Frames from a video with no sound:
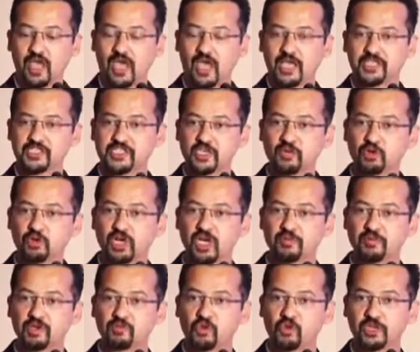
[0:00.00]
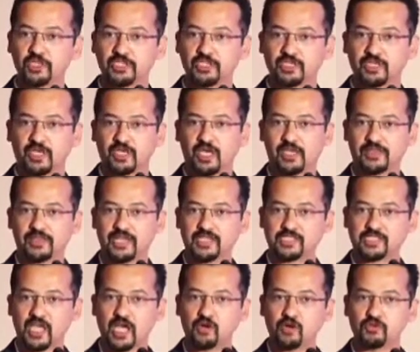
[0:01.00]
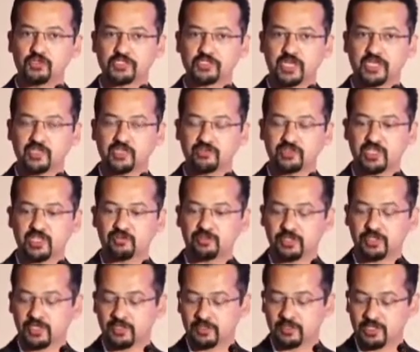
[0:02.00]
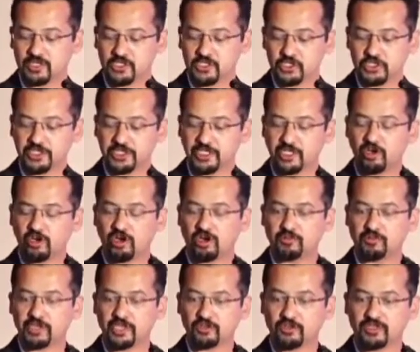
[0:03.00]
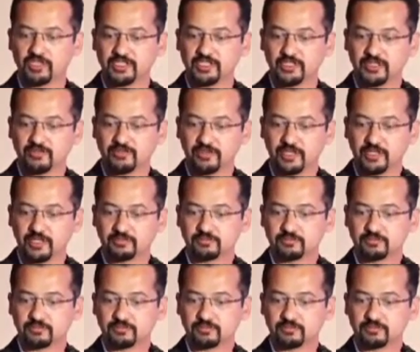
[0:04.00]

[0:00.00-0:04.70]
as a hemodynamic monitoring, and that's how we started with our journey of echocardiography.